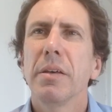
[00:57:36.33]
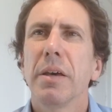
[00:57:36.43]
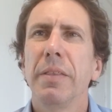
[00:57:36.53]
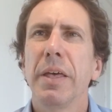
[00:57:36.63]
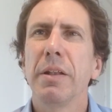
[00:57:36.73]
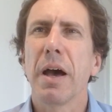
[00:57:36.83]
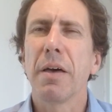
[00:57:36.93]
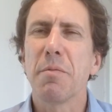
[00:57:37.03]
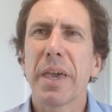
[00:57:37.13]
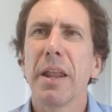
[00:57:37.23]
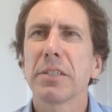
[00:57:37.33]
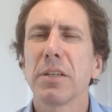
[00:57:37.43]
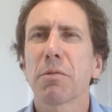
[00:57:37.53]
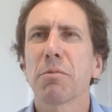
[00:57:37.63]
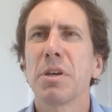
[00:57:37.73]
and then other
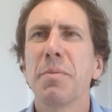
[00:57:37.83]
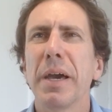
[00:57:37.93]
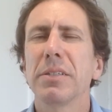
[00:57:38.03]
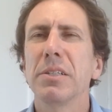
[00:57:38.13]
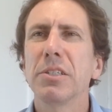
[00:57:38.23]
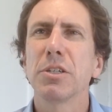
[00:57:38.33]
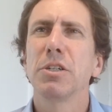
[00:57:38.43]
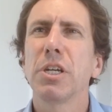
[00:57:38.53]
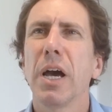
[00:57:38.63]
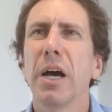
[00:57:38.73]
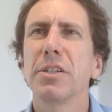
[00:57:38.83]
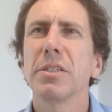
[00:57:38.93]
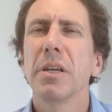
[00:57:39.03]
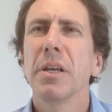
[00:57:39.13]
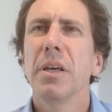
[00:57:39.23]
mechanics like rebates and
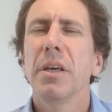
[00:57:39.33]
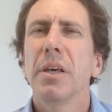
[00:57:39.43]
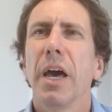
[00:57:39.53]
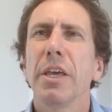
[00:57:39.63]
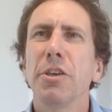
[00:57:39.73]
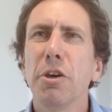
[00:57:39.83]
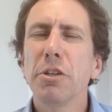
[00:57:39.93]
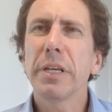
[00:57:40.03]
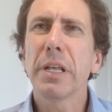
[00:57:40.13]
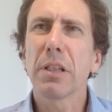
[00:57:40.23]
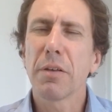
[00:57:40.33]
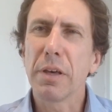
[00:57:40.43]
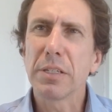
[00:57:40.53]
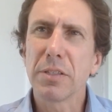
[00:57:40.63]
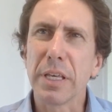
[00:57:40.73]
surcharges. Usually a lot
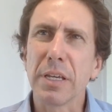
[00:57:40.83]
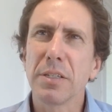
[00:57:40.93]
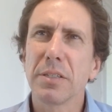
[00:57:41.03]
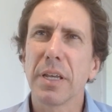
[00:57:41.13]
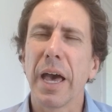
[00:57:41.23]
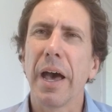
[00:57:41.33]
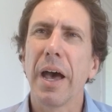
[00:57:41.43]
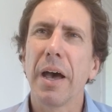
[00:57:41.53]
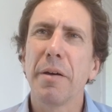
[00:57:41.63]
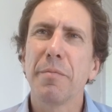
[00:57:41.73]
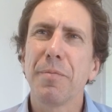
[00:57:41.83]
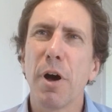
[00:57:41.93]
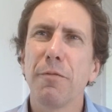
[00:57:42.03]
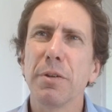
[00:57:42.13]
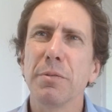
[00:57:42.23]
of these things are
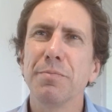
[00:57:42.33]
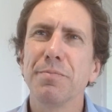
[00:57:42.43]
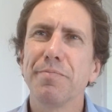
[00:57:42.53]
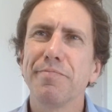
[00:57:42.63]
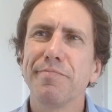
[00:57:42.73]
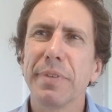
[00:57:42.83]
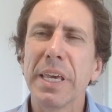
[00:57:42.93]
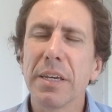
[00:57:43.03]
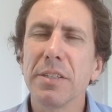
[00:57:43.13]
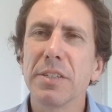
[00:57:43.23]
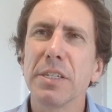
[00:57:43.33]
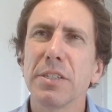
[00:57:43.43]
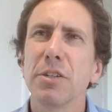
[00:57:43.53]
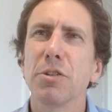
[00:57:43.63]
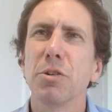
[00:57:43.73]
often
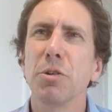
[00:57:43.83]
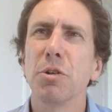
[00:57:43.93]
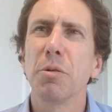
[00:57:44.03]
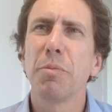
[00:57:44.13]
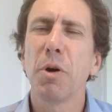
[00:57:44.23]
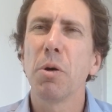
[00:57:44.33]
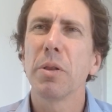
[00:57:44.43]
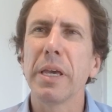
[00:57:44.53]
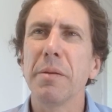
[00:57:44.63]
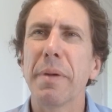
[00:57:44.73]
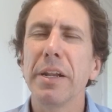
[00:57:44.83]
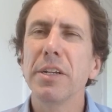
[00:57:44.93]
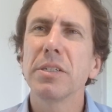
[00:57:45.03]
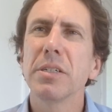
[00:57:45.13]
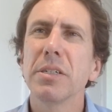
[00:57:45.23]
inconsistent or poorly
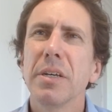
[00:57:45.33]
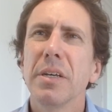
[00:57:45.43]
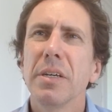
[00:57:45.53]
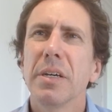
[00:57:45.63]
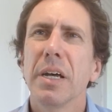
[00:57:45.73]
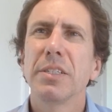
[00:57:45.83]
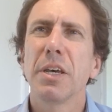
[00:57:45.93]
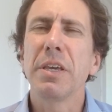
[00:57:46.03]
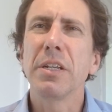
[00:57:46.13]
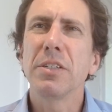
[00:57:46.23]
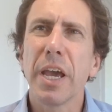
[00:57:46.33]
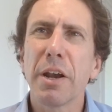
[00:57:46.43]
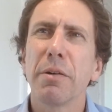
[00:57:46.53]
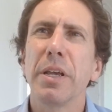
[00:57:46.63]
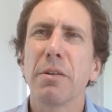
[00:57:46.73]
managed, and so the
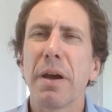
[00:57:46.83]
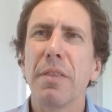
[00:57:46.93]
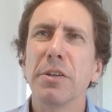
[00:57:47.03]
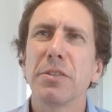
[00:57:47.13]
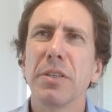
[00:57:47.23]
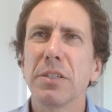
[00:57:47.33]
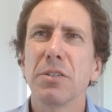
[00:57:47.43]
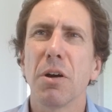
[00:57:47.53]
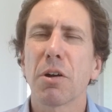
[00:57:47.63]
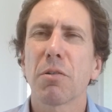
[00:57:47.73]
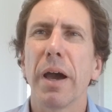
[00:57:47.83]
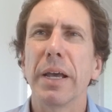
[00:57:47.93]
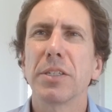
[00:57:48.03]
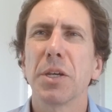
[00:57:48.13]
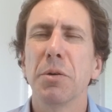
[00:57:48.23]
integrity around those things is not
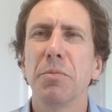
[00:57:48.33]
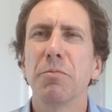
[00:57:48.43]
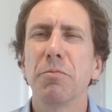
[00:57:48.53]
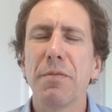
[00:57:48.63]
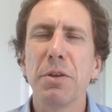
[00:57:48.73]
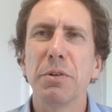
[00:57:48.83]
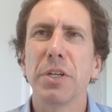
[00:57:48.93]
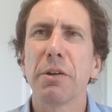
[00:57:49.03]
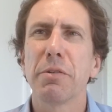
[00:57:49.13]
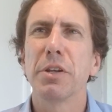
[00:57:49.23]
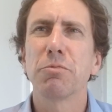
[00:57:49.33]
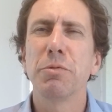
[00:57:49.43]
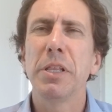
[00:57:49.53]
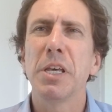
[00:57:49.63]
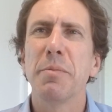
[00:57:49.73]
great. So revenue integrity is
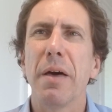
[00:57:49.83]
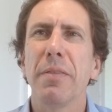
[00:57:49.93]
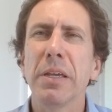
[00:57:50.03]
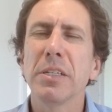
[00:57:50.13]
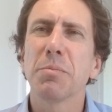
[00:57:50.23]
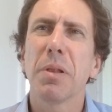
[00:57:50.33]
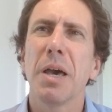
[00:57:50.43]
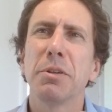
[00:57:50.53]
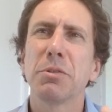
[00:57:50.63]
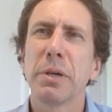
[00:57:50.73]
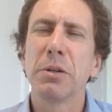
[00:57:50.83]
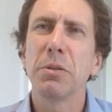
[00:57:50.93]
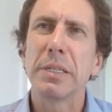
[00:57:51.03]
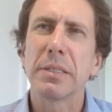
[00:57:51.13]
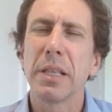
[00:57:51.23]
really about the interplay between
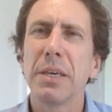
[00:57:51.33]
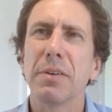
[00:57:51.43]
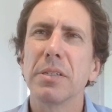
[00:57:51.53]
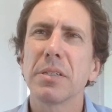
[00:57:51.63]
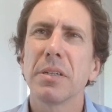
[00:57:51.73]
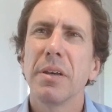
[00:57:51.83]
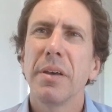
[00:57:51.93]
all these levers